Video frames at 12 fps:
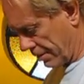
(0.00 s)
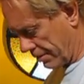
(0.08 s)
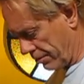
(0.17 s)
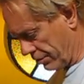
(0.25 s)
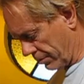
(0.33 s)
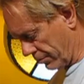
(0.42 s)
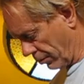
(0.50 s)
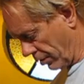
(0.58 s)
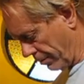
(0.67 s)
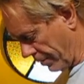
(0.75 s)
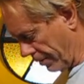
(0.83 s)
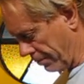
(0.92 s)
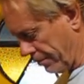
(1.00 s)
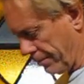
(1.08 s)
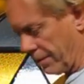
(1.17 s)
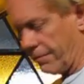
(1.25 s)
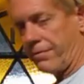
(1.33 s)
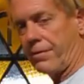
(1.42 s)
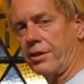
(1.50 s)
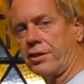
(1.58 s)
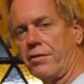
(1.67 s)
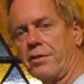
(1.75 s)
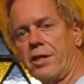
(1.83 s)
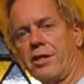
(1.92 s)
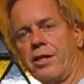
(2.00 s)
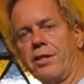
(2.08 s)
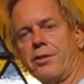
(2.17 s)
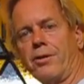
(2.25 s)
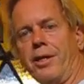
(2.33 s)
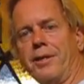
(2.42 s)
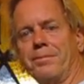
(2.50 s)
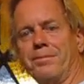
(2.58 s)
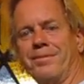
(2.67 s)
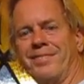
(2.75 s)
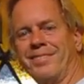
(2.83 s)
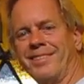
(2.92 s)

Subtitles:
use some toilet paper, then flush everything down the toilet.